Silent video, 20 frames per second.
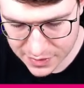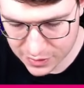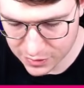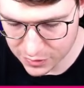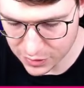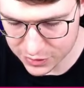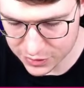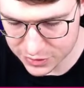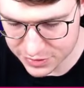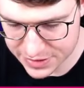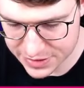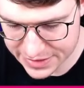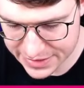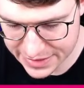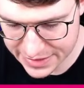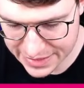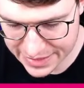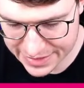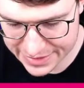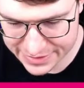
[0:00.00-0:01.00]
Or to see,
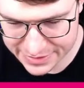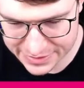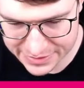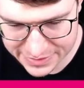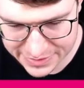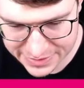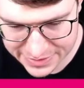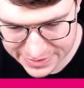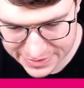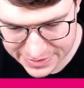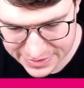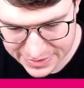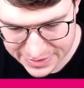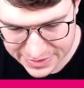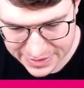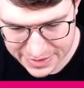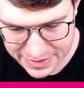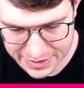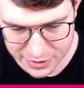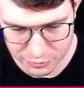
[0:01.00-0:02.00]
kinda.
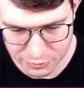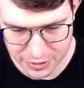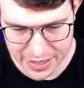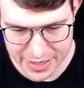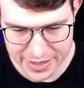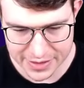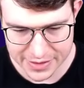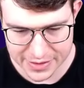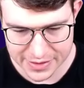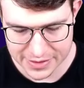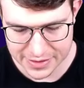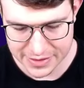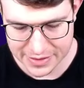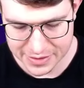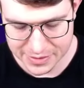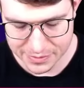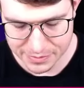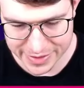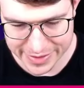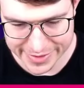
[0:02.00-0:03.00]
In a way.
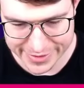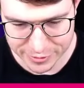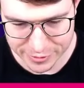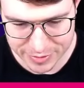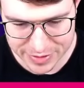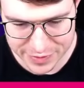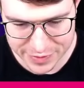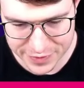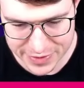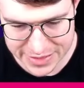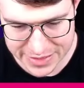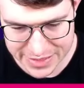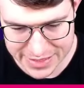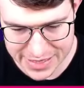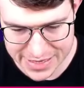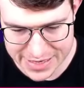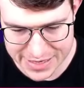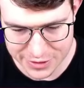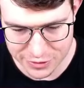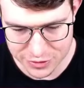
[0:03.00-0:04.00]
But I don't really think, like,
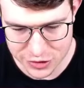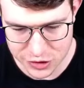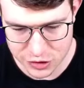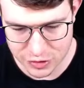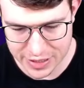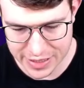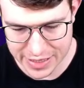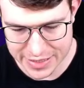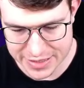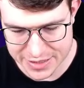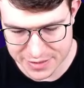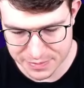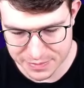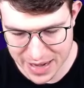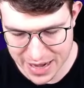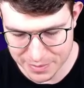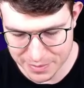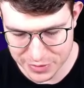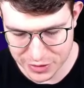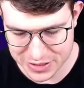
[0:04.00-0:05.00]
it looks good against
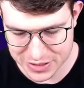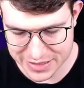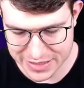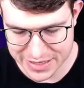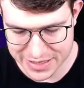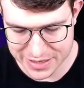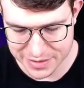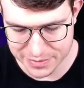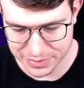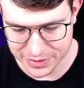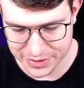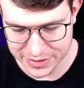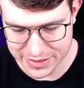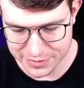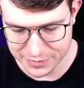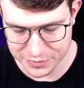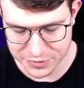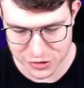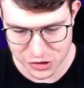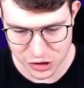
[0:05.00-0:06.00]
spam. Because then the ability
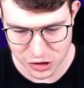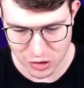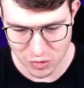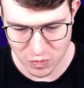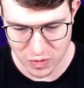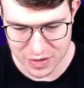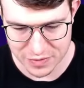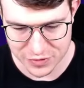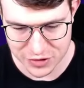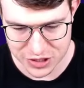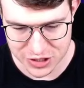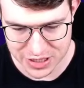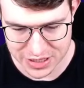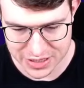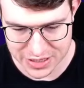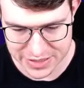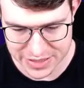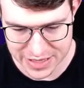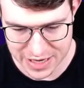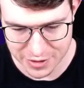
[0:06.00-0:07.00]
with the shockwave just
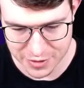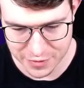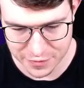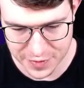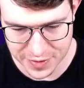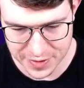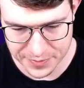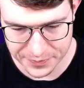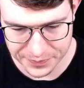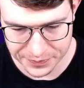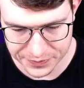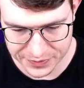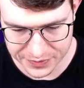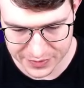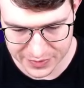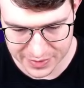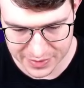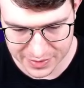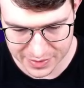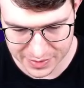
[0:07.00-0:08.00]
kills everything.
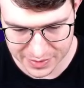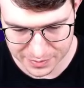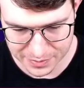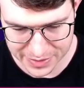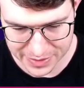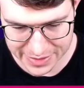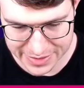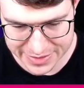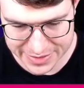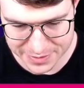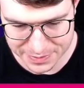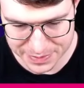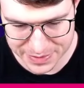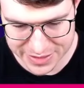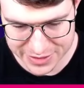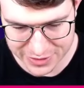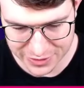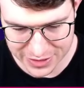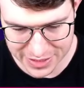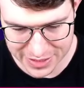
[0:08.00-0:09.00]
But against
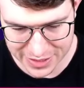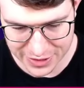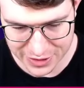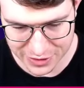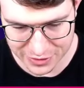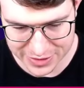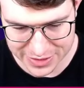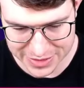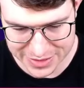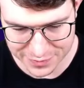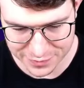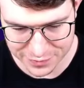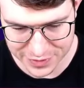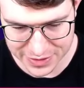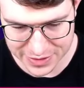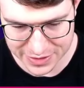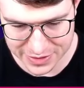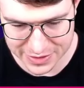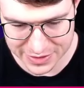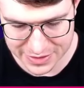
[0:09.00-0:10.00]
Beatdown, I don't know. It doesn't
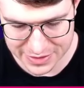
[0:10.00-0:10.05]
feel